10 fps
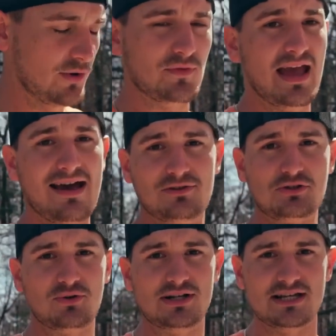If you haven't
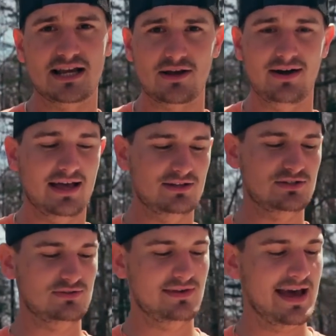joined yet, go ahead and
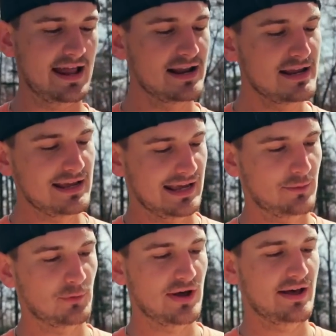do that.
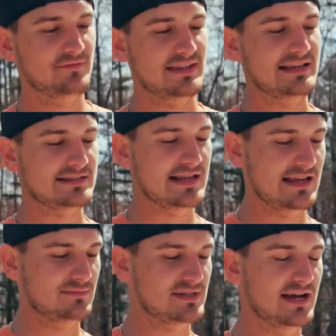And we'll have these
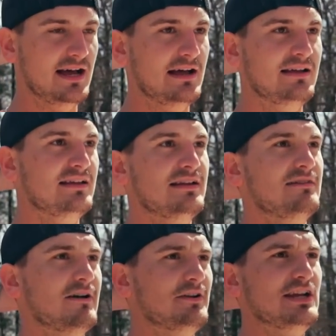named
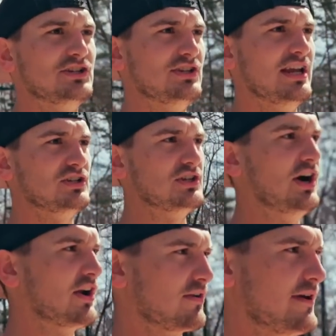Foundation Nation
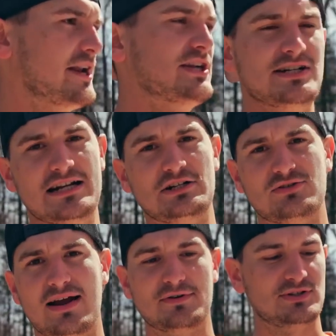Hunter, Foundation Nation
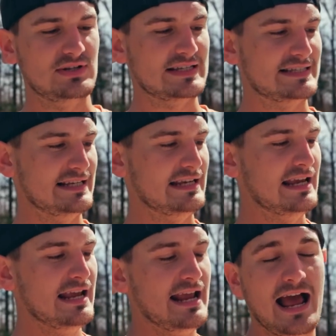Trevor, so you can see
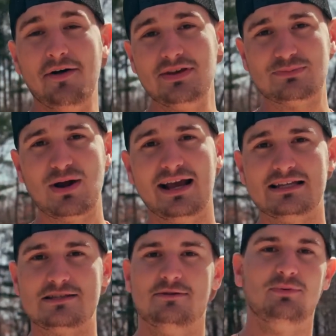how these
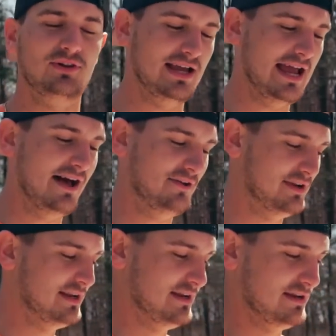brackets play out.
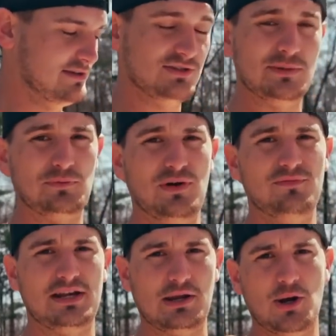Super fun
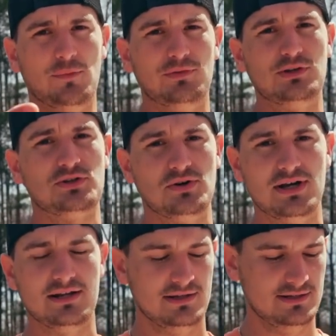video, hopefully you
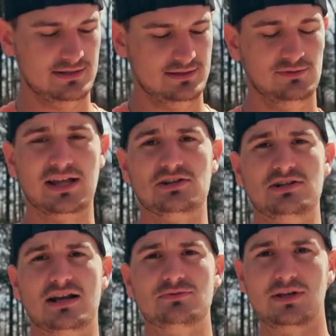enjoyed. We'll catch you
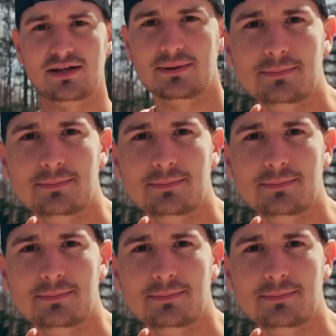next week.